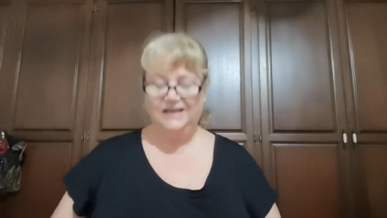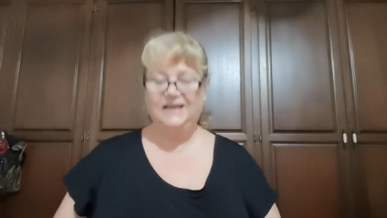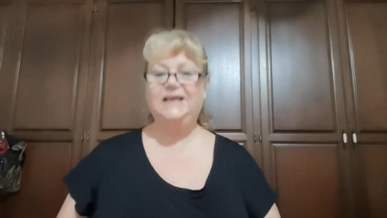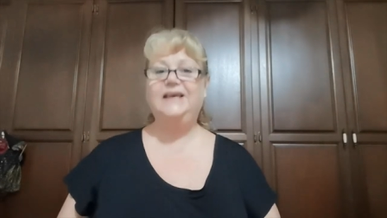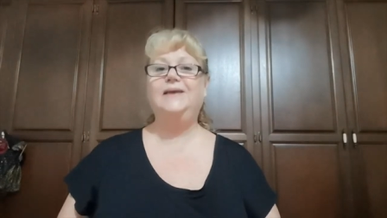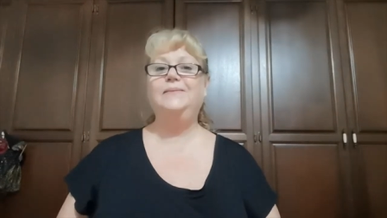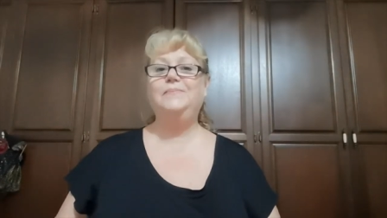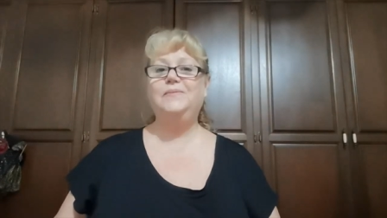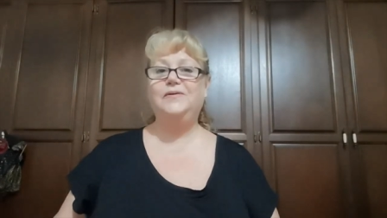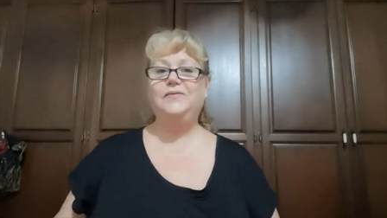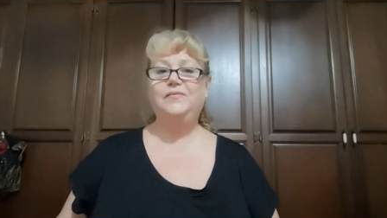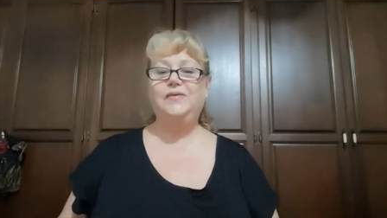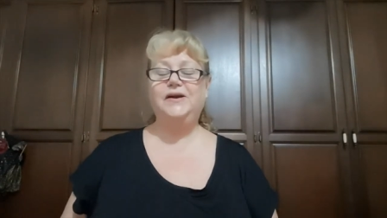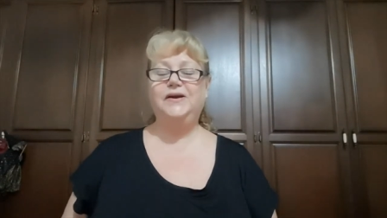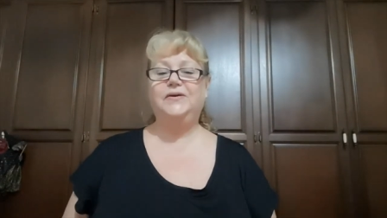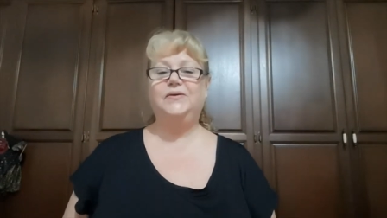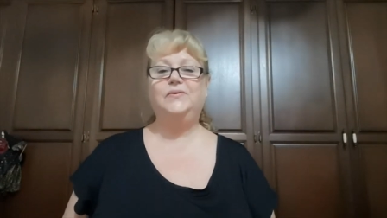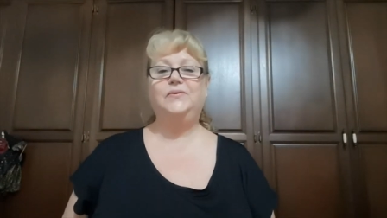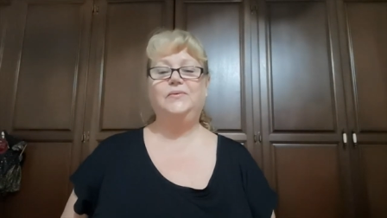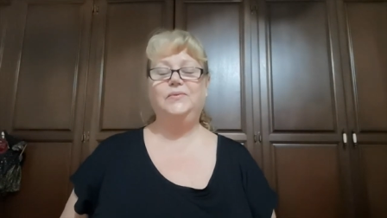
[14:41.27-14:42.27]
and keep a
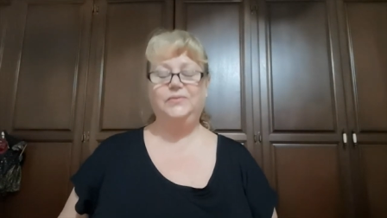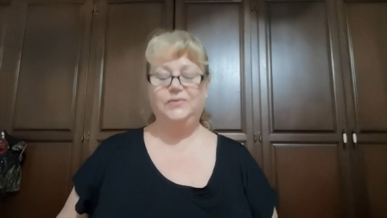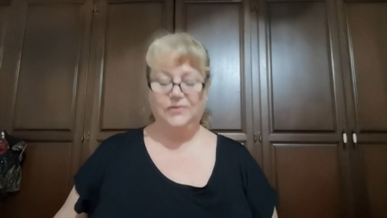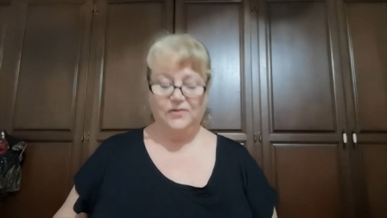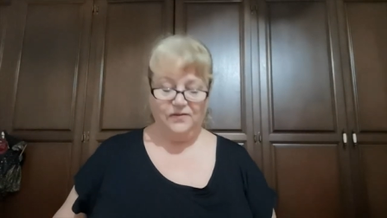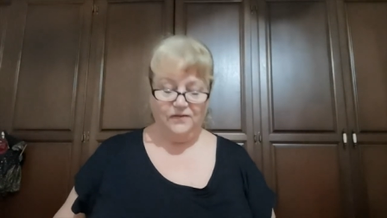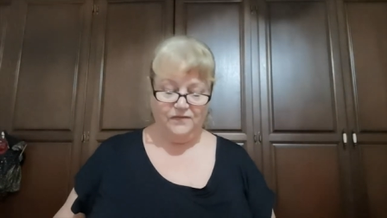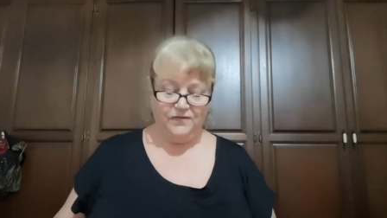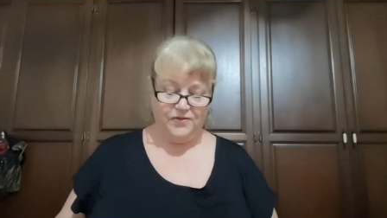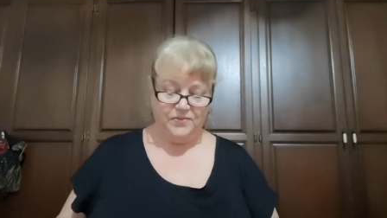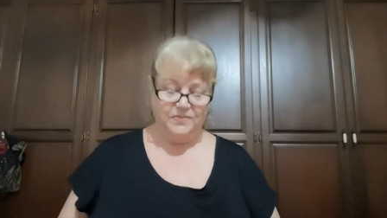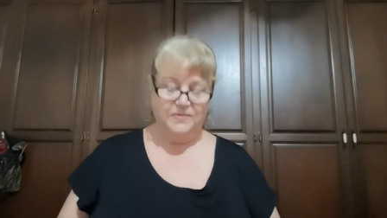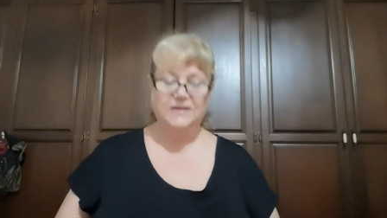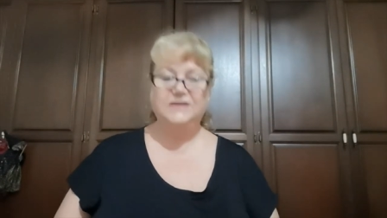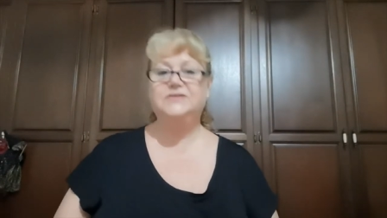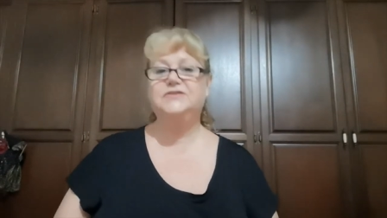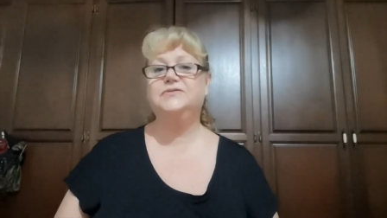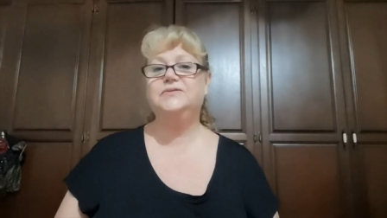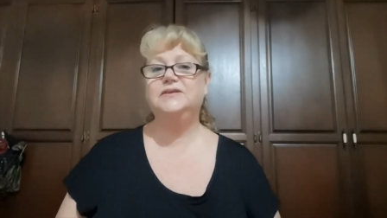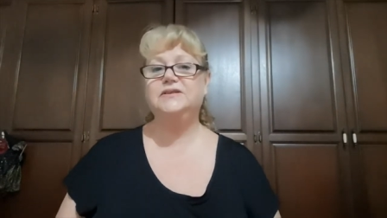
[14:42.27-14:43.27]
record of the
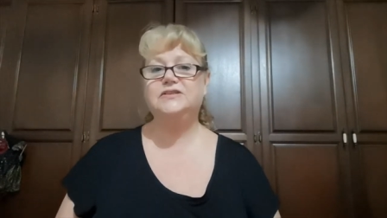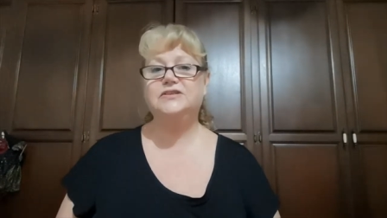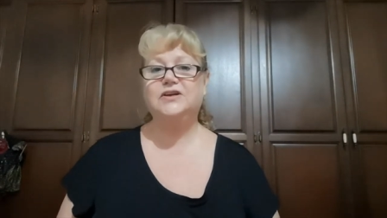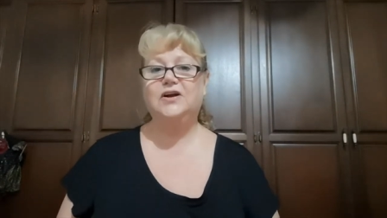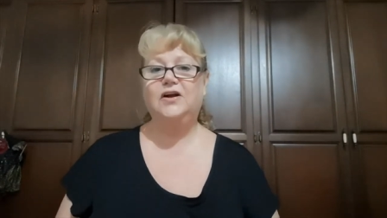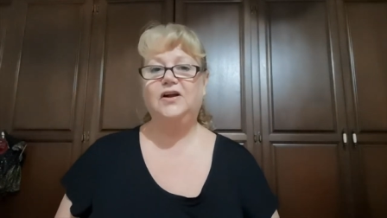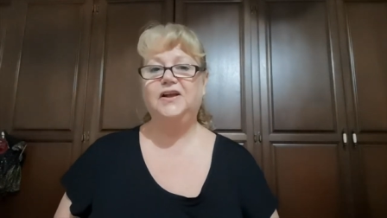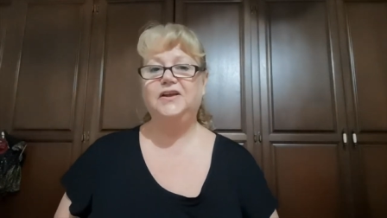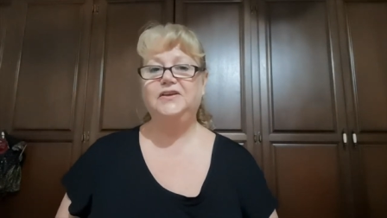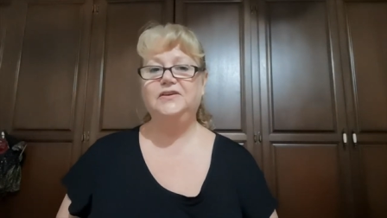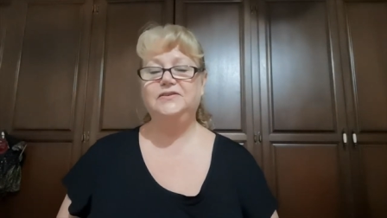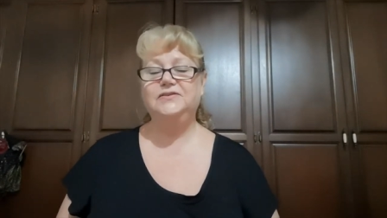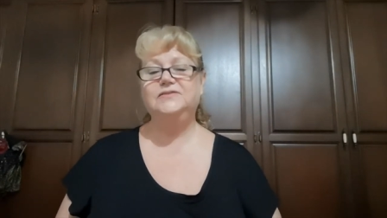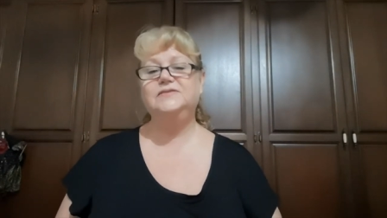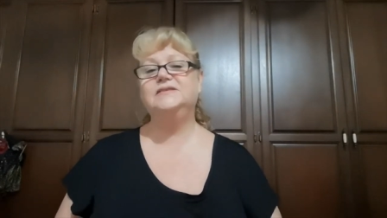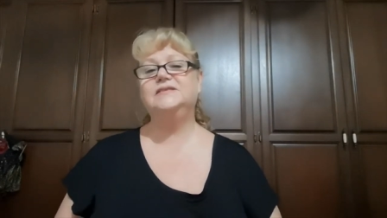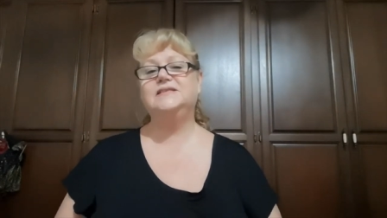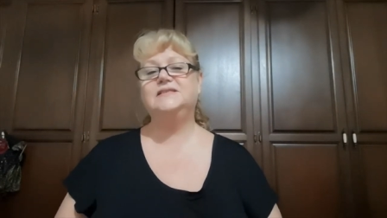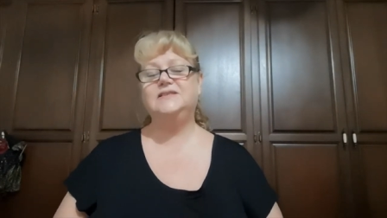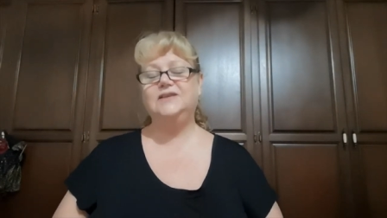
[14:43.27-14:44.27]
meterage I use.